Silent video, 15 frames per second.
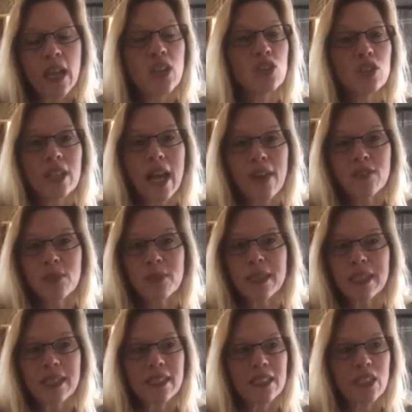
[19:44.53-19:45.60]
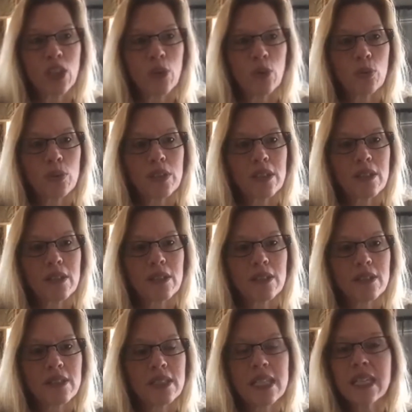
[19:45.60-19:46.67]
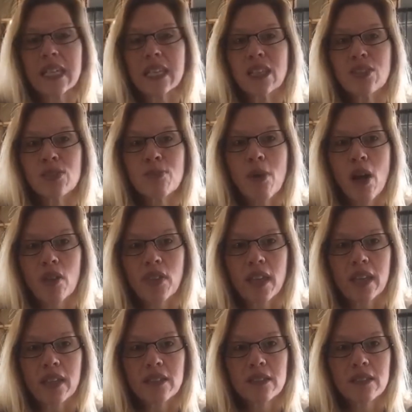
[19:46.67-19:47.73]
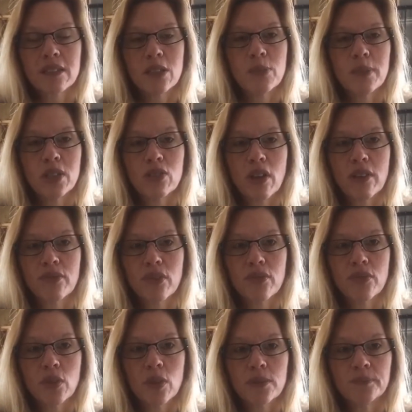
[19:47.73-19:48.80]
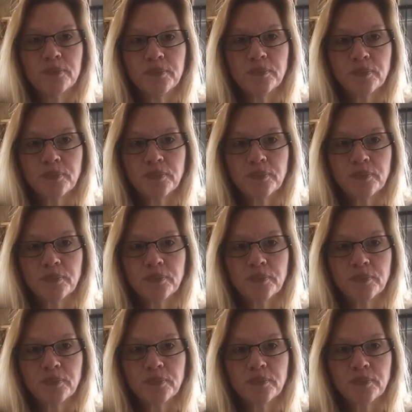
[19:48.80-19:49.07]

And you shouldn't have to be, you know, seeking the small things to be grateful for.